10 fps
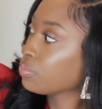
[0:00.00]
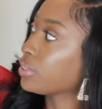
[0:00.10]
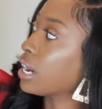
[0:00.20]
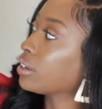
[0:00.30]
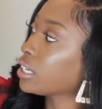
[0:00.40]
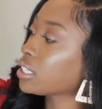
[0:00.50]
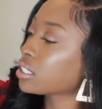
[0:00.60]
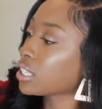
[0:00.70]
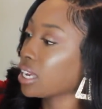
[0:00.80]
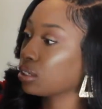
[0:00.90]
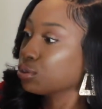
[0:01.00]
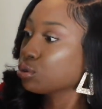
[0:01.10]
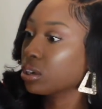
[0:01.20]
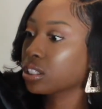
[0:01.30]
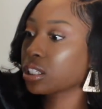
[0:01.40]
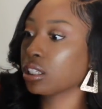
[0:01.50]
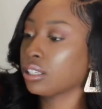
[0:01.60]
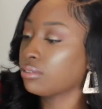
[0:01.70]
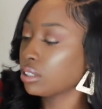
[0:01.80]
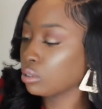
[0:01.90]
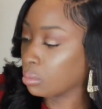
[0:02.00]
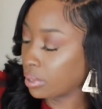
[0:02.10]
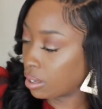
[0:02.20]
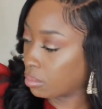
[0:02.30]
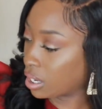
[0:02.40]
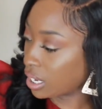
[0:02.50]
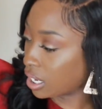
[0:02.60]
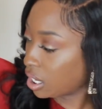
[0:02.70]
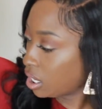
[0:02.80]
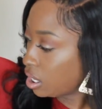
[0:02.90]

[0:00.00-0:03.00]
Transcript: Now it is kind of short sleeved a little bit, but